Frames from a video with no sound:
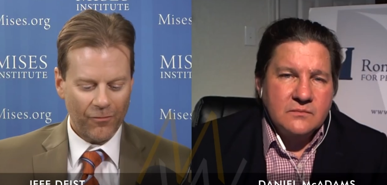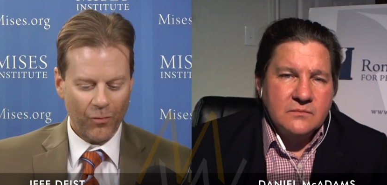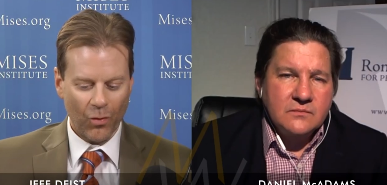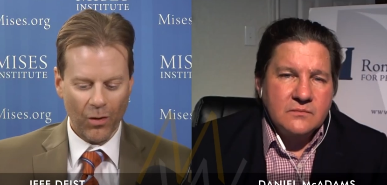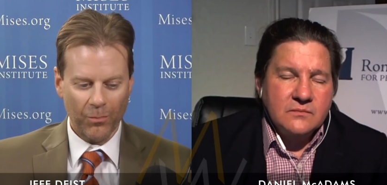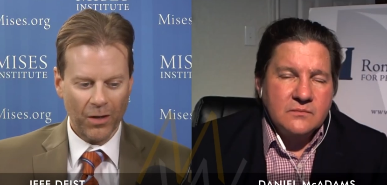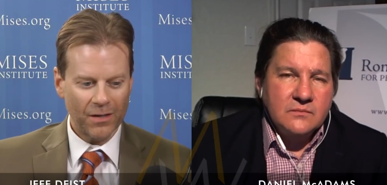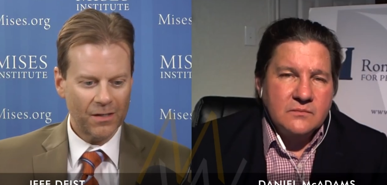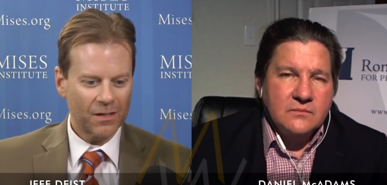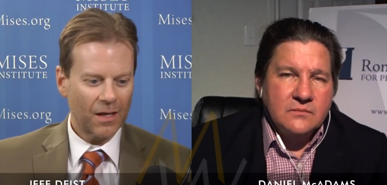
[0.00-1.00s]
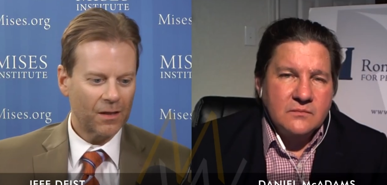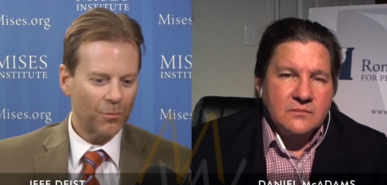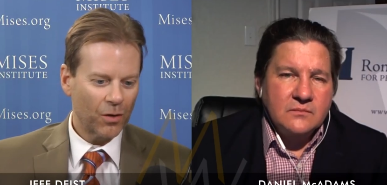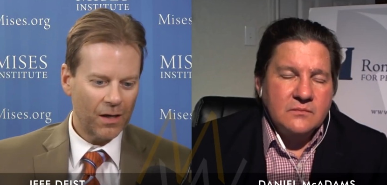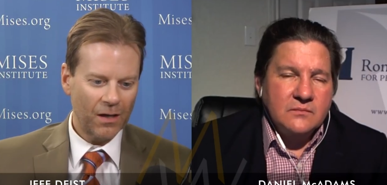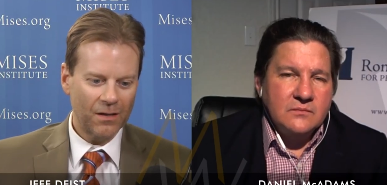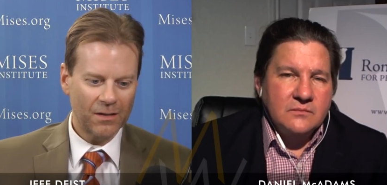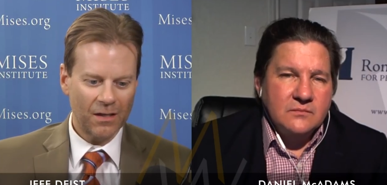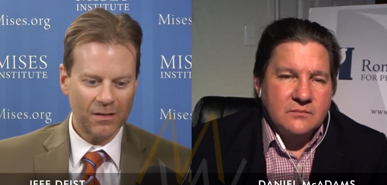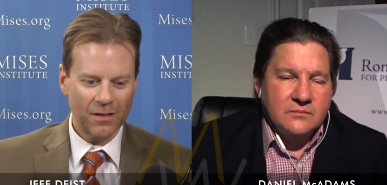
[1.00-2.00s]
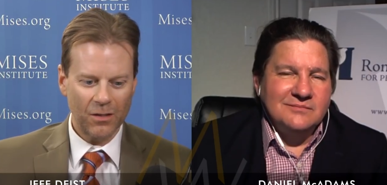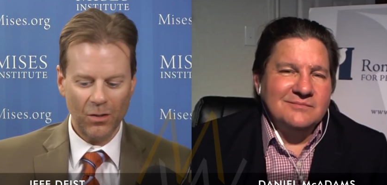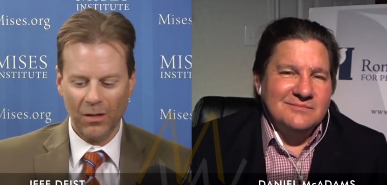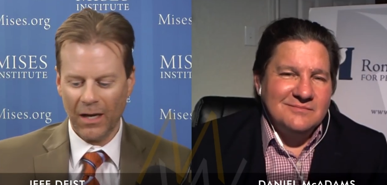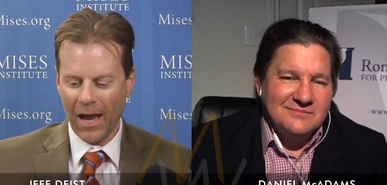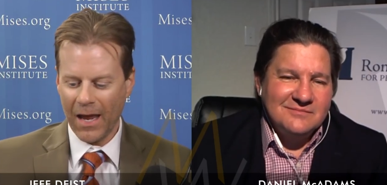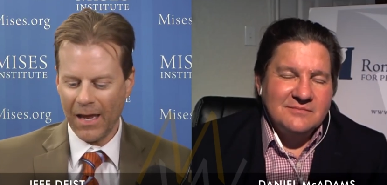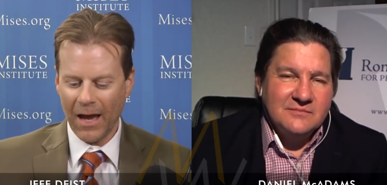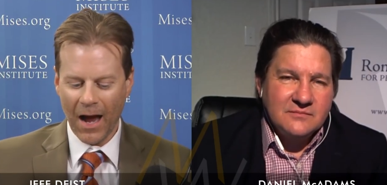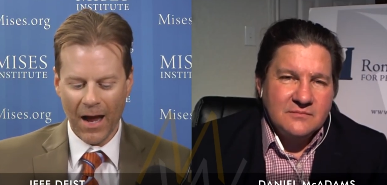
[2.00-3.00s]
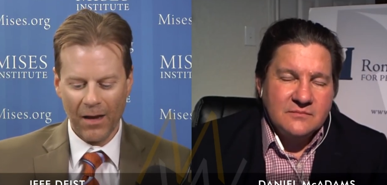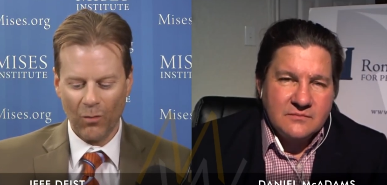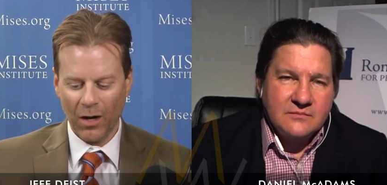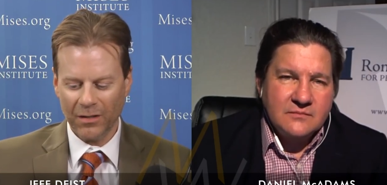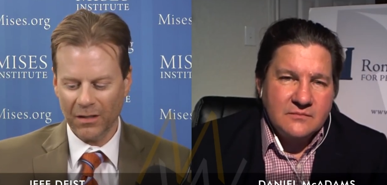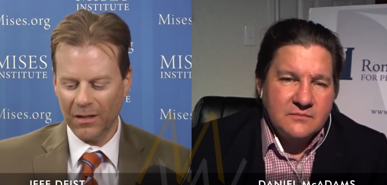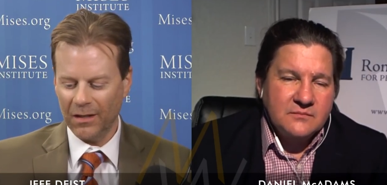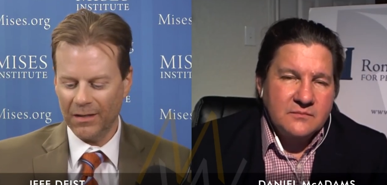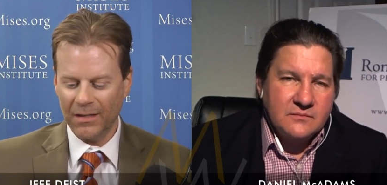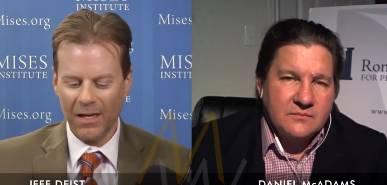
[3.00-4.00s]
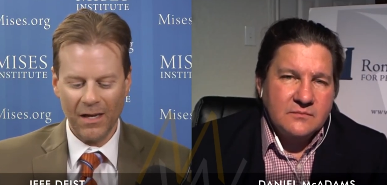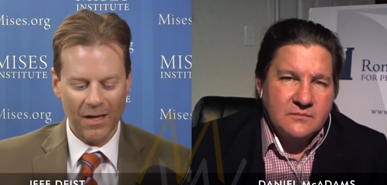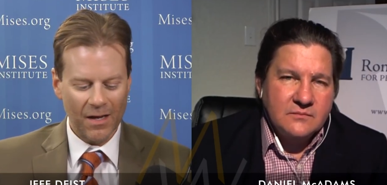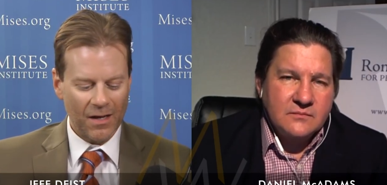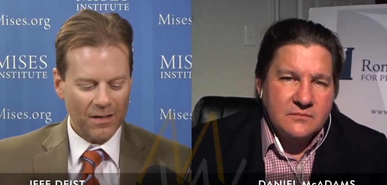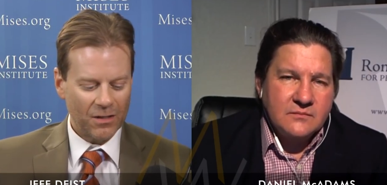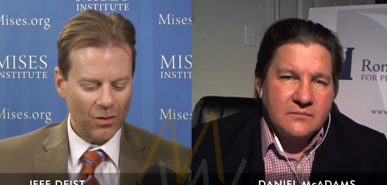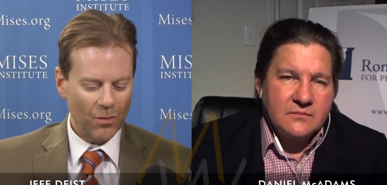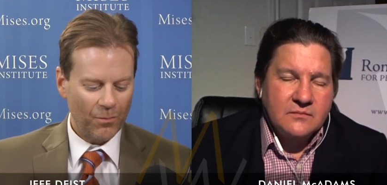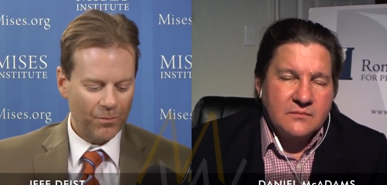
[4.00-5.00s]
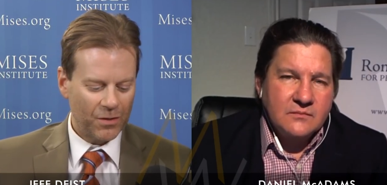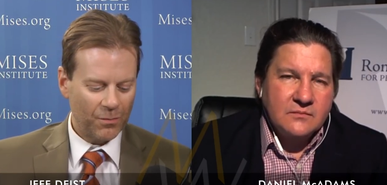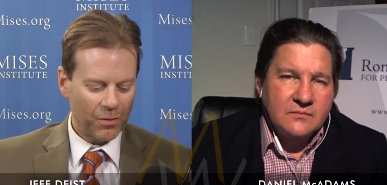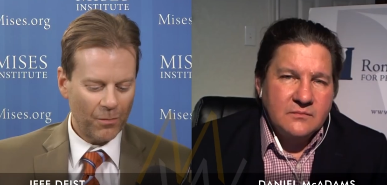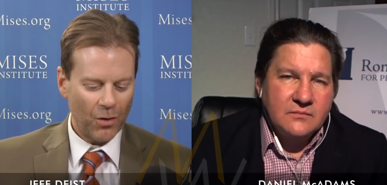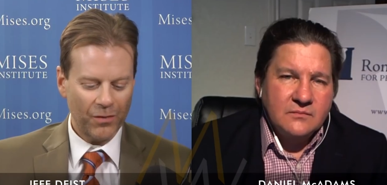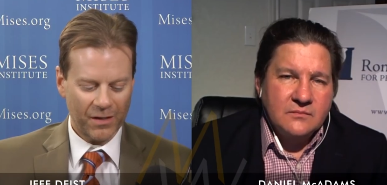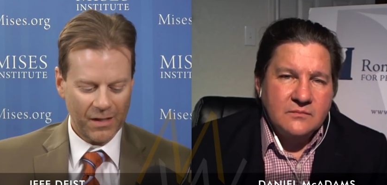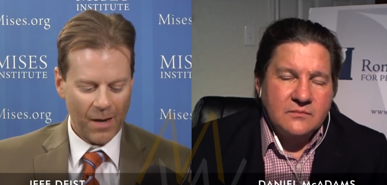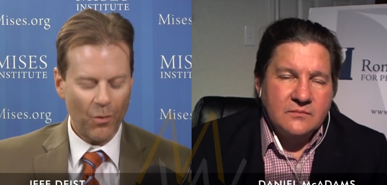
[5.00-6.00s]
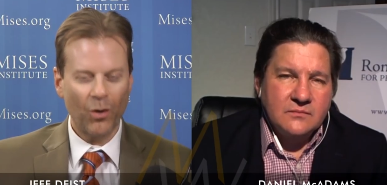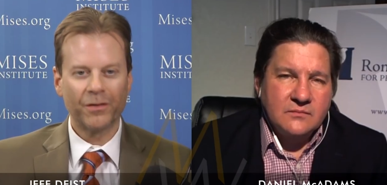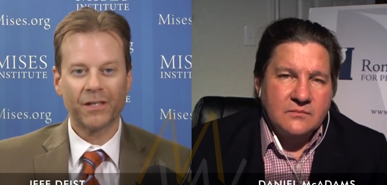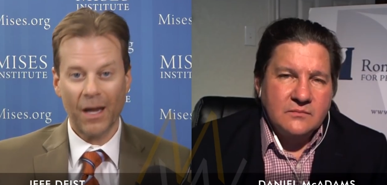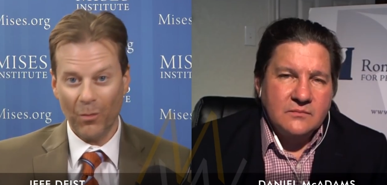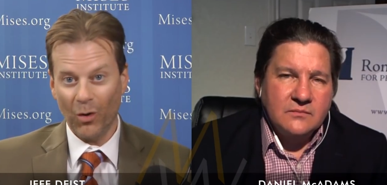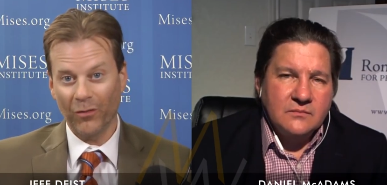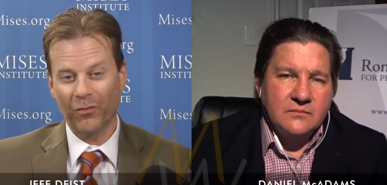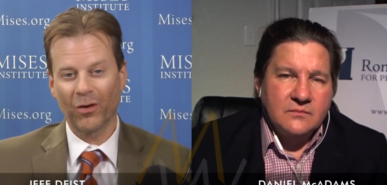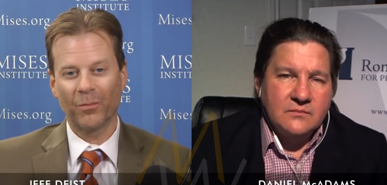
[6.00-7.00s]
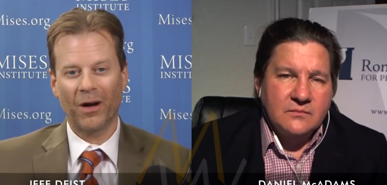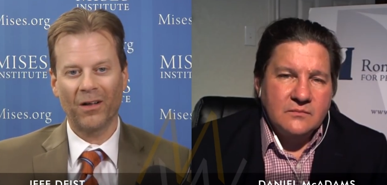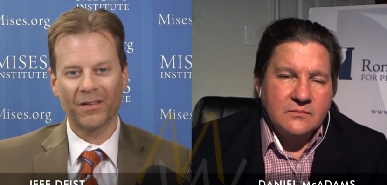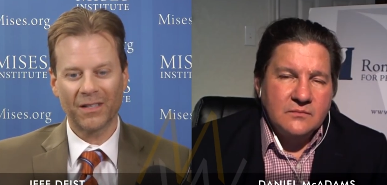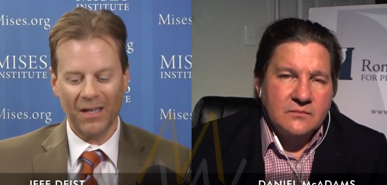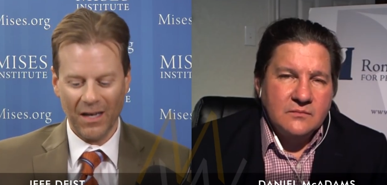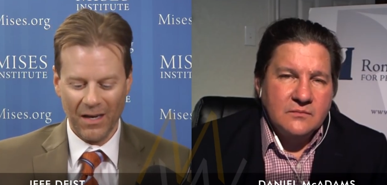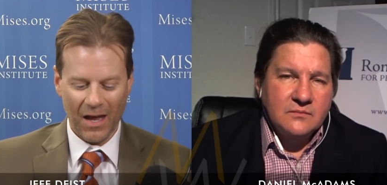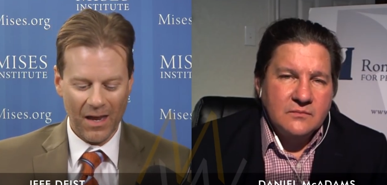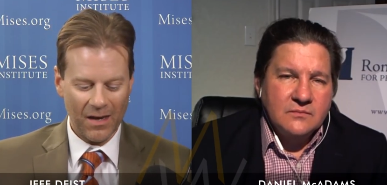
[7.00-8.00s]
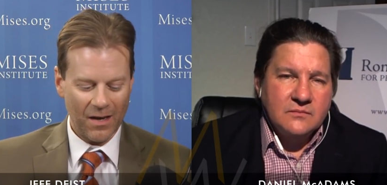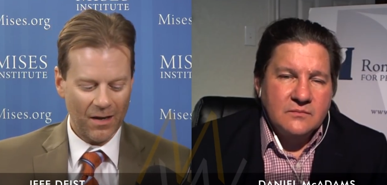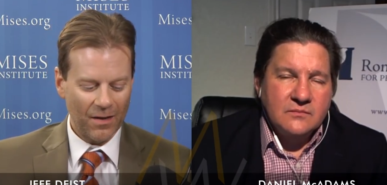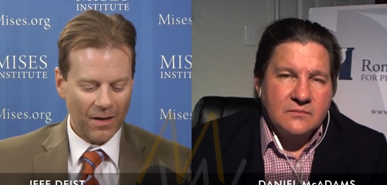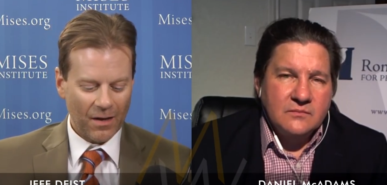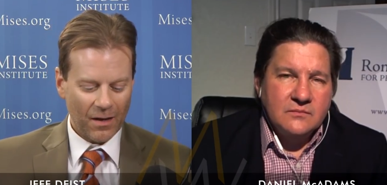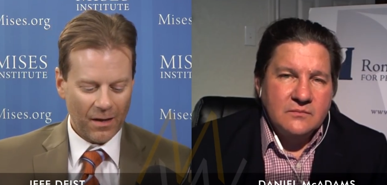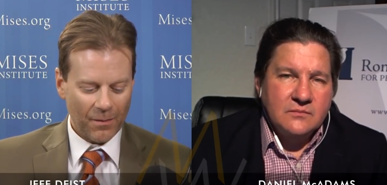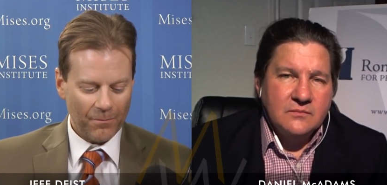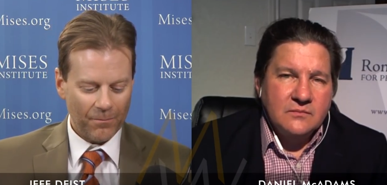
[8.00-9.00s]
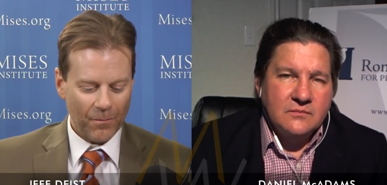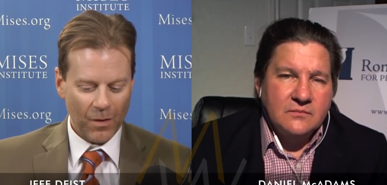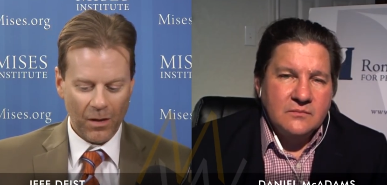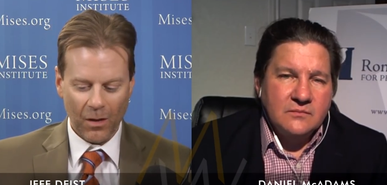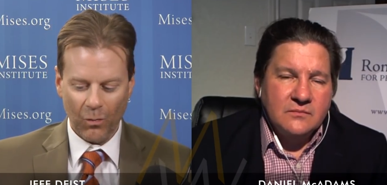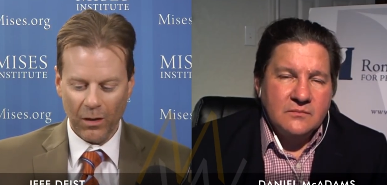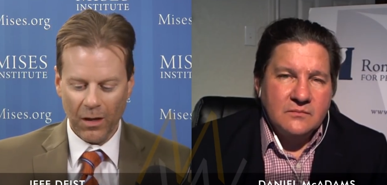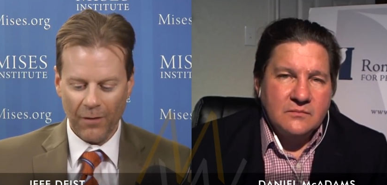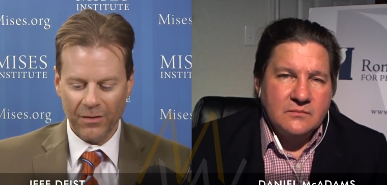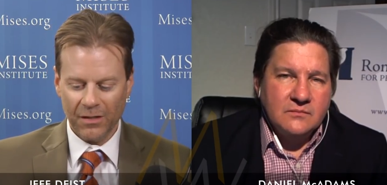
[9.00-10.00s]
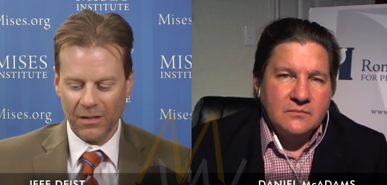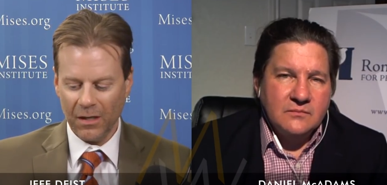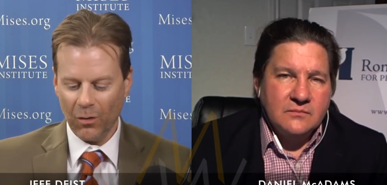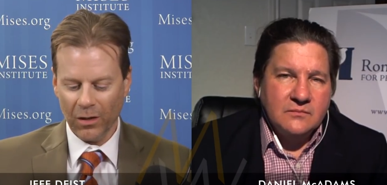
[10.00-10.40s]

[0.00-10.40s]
Speaker 1: for places like the Brookings Institute and AEI in Washington, D.C. to promote the same old foreign policy. And you know, we'd love to see